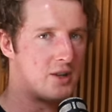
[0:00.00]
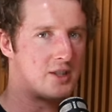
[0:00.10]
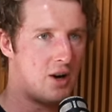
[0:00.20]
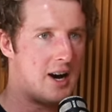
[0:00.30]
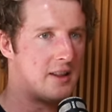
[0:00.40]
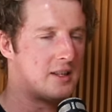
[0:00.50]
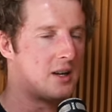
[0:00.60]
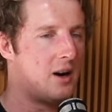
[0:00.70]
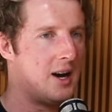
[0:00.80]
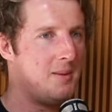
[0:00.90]
aside at the
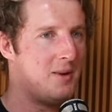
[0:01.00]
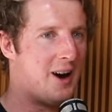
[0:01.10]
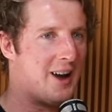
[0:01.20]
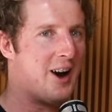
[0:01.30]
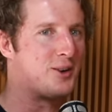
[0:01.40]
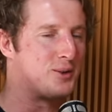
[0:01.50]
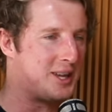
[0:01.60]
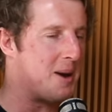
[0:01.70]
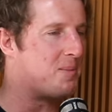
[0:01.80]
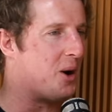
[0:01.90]
time, I could
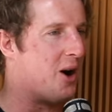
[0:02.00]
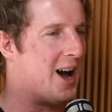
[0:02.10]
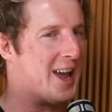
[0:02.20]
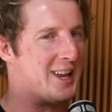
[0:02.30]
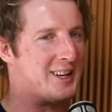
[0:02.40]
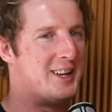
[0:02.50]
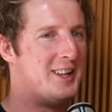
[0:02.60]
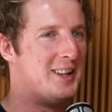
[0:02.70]
get by and,